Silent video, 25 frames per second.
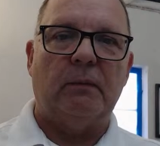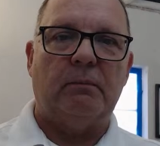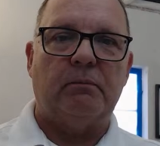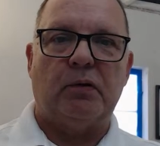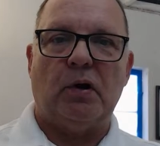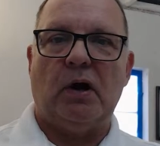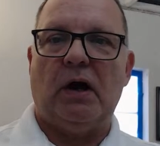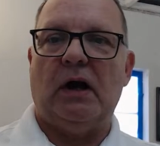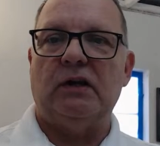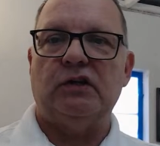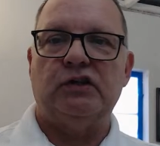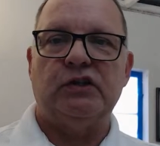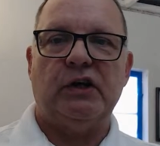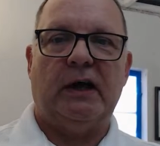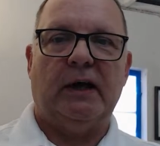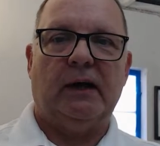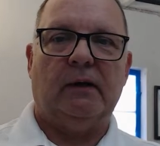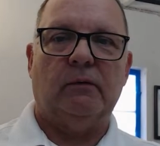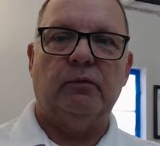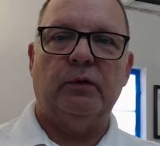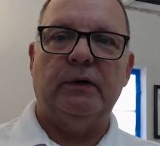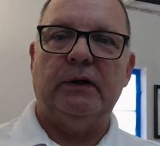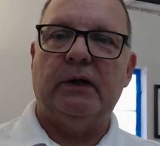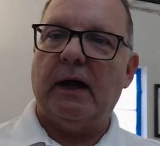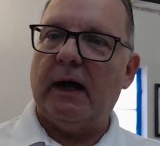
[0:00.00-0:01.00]
project.
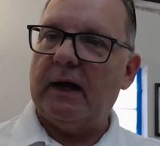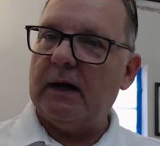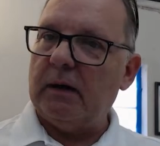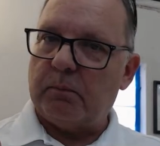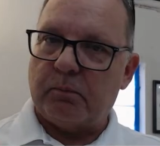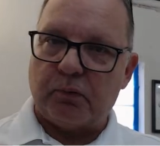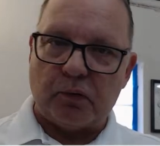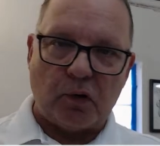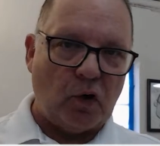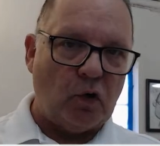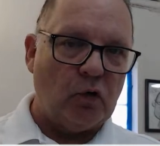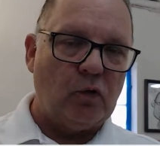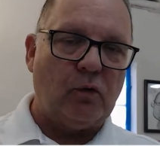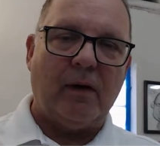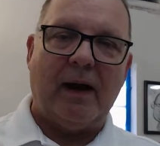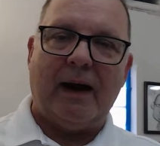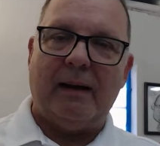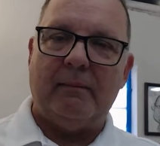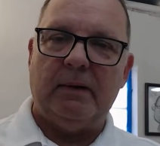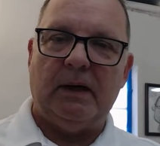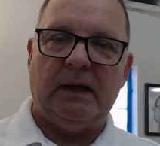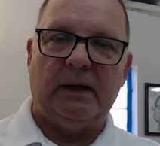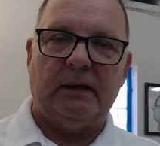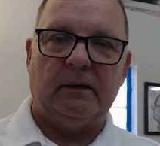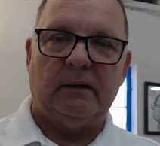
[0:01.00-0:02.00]
We got to
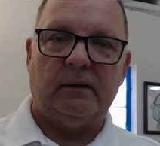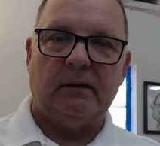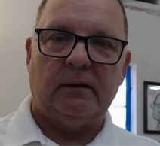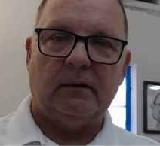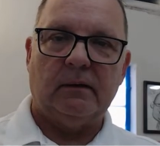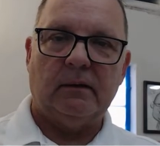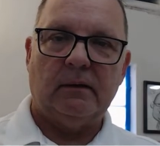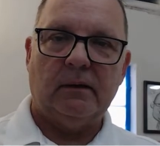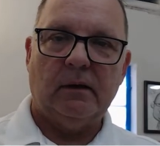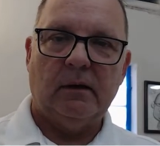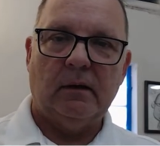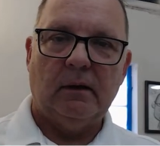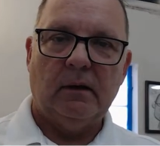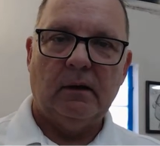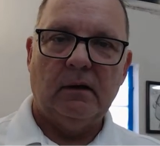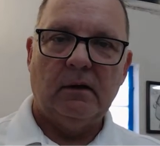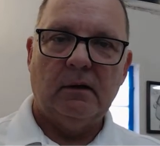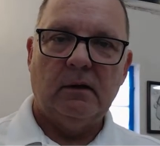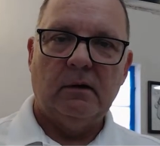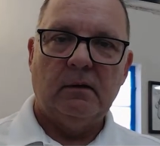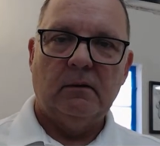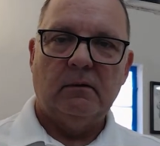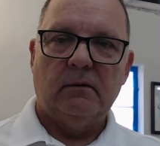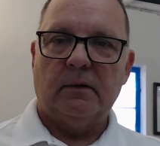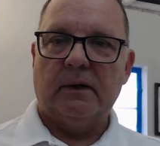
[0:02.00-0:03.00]
program it.
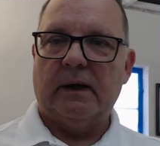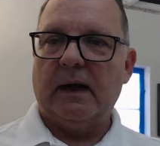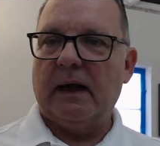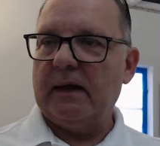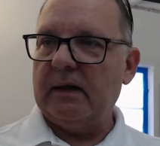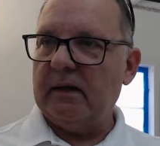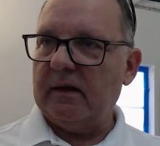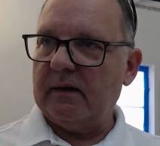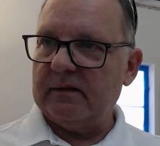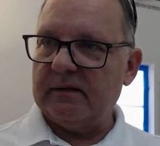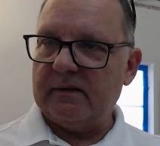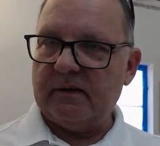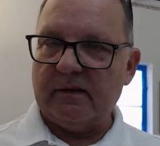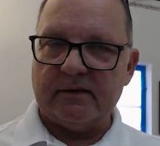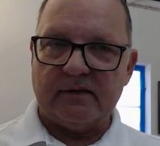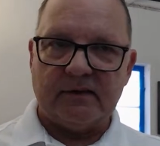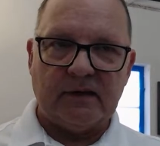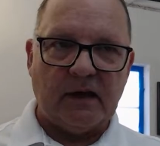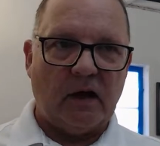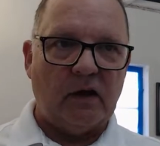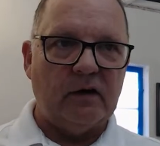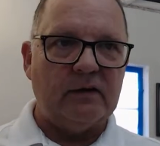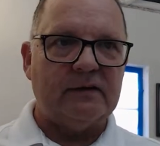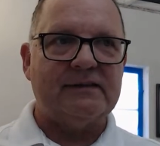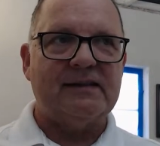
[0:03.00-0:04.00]
We got to
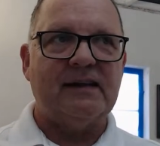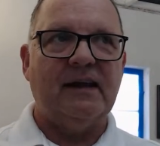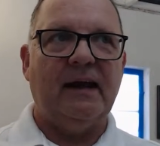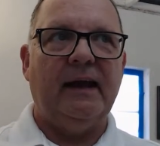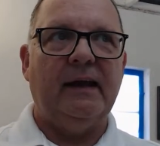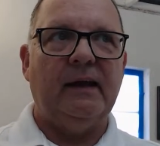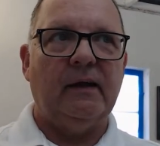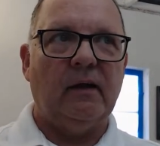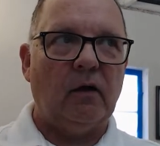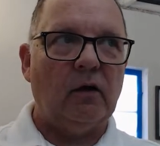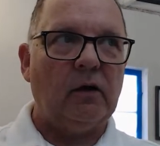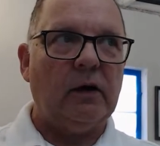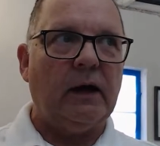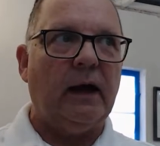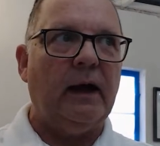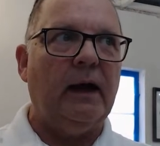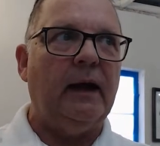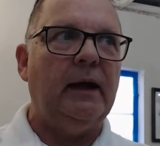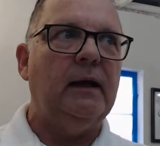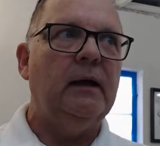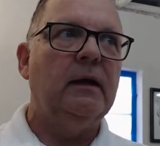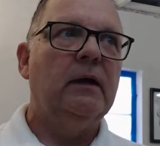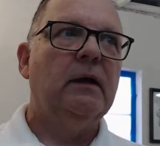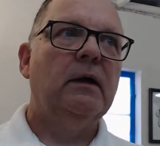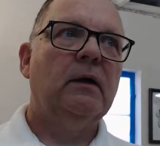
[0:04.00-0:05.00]
start saying,
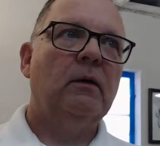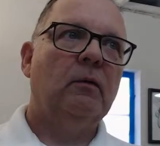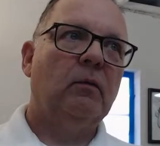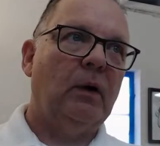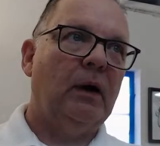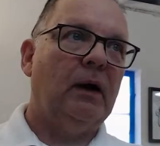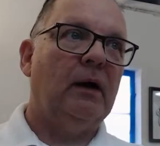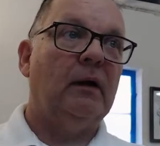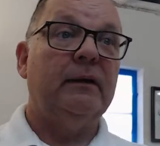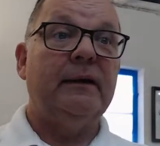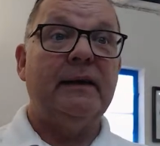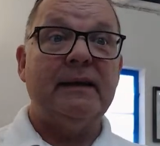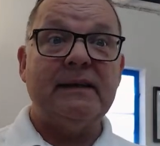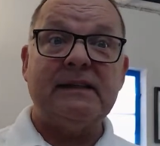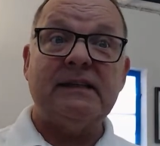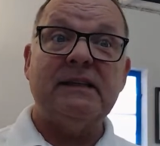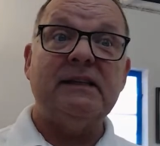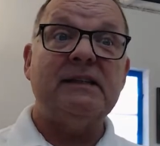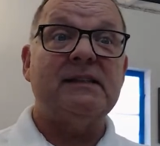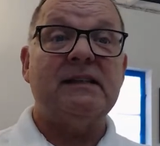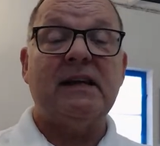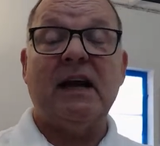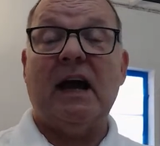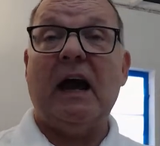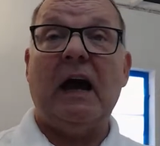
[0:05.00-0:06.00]
okay, well, this
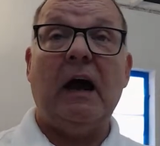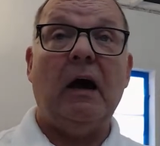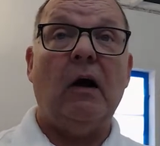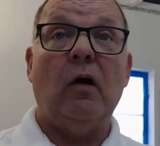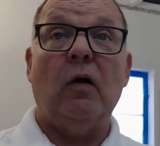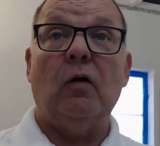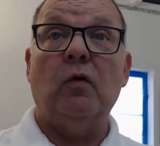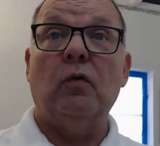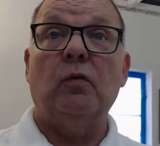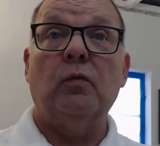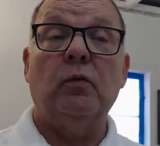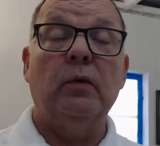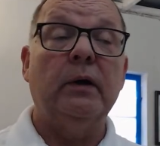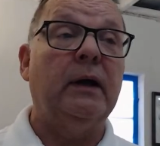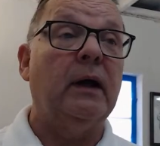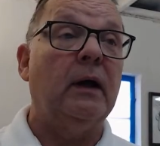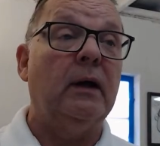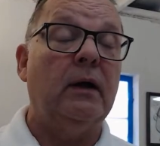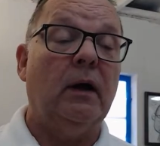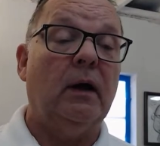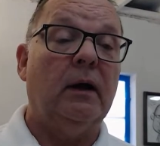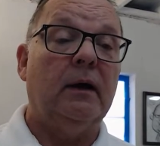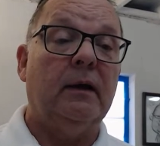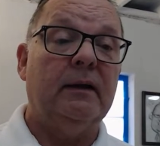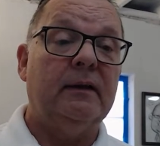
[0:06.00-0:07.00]
is how
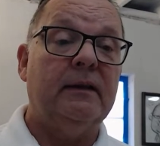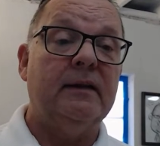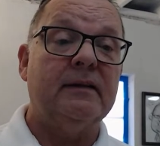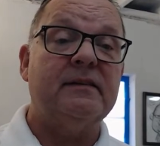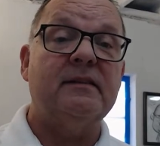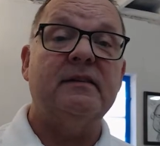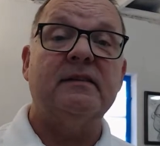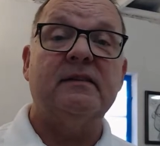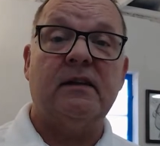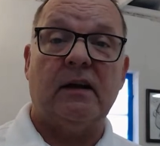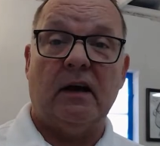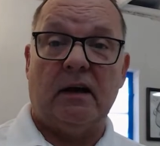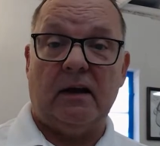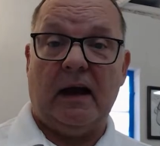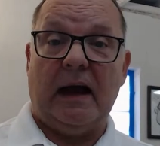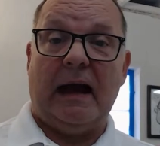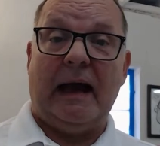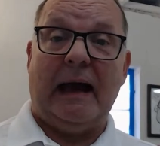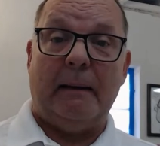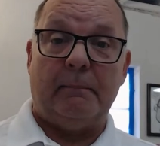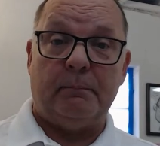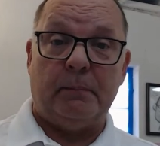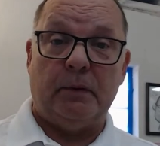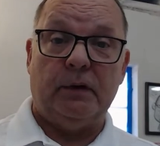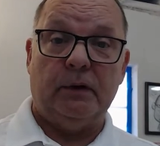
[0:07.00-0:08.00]
this is gonna
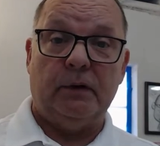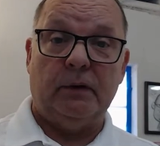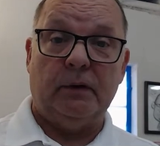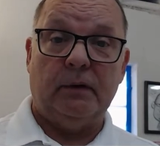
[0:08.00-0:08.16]
happen.